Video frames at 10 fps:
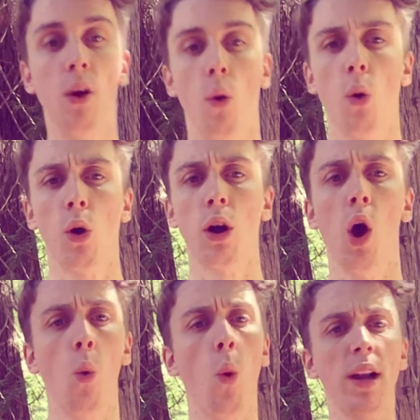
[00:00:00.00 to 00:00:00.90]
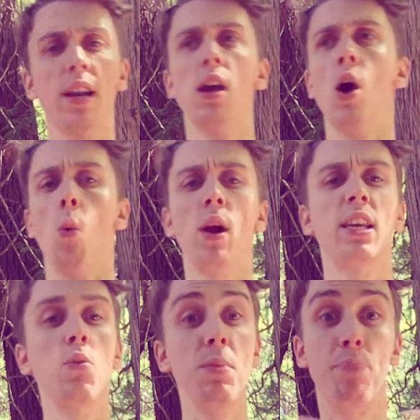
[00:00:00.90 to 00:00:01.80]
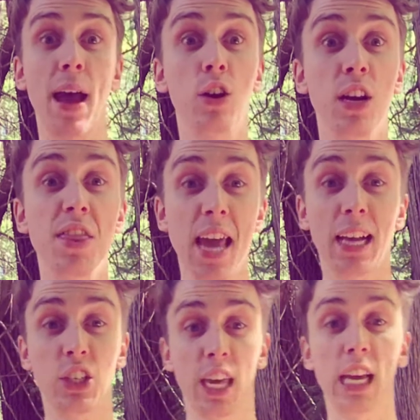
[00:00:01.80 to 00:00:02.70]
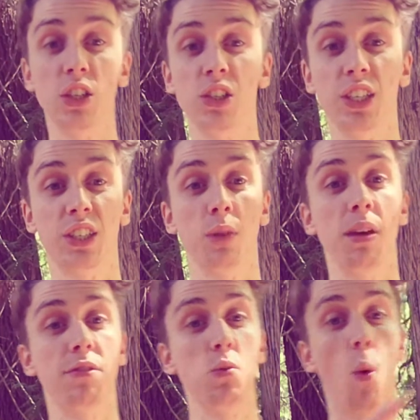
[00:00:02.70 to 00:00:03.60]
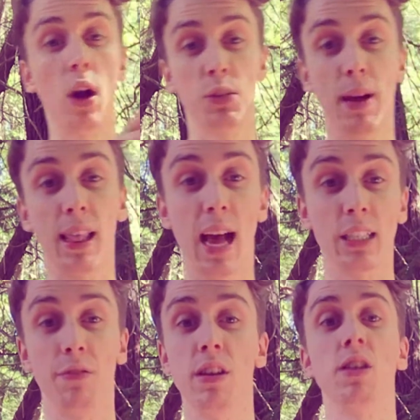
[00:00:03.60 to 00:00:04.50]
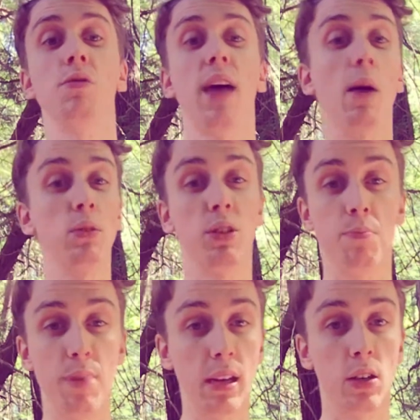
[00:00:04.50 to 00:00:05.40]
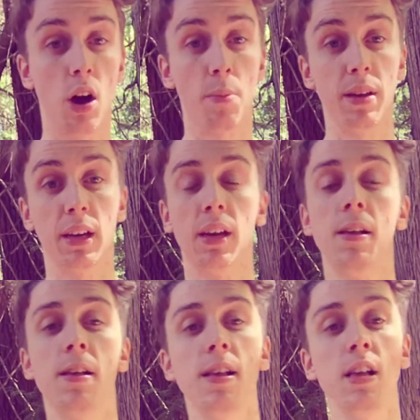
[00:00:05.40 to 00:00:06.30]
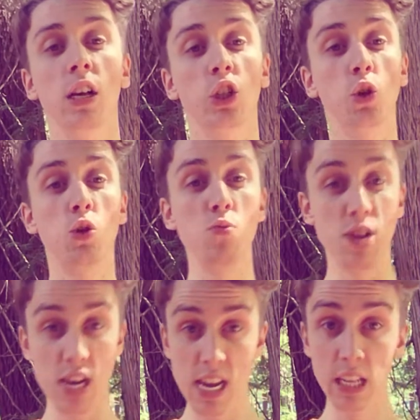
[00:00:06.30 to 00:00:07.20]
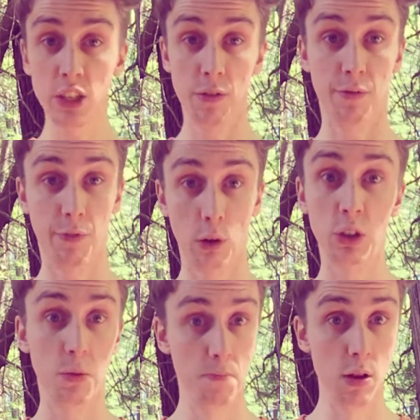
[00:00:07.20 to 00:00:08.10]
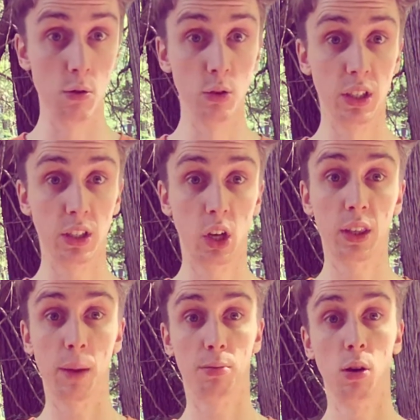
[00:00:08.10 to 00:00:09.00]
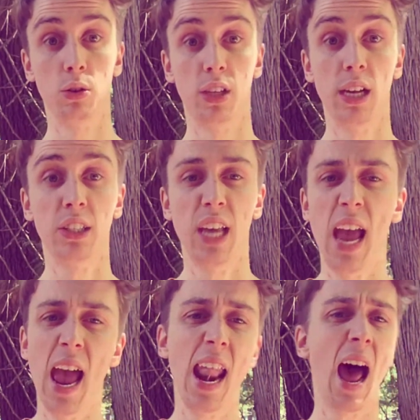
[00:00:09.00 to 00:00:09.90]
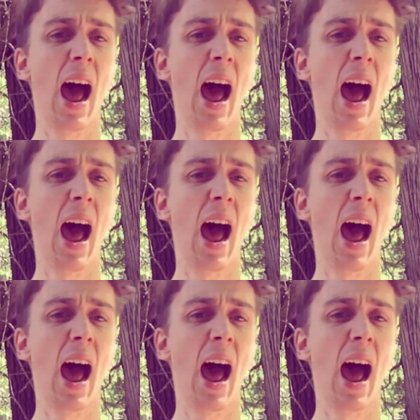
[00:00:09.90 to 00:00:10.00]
Or what, what can we better in the education system? If you watch my last video, that was the big topic. So you need to first muse and start that process. And